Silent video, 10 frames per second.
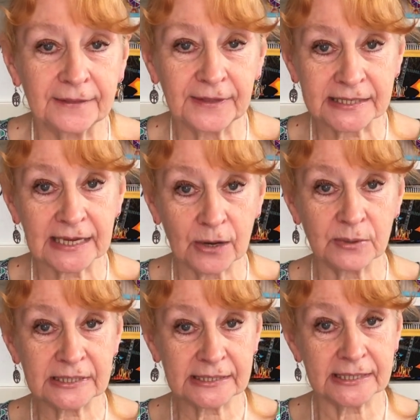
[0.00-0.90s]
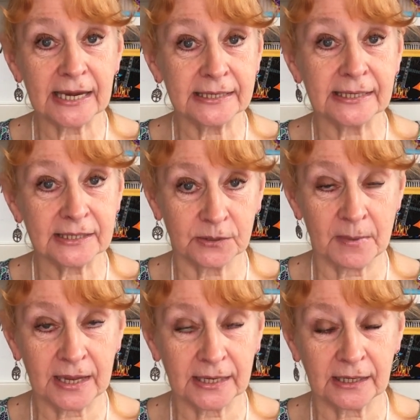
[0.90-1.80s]
that I was intending to
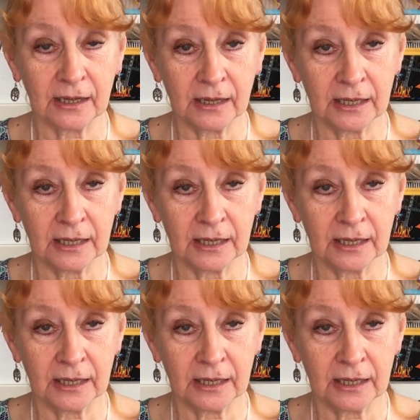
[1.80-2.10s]
make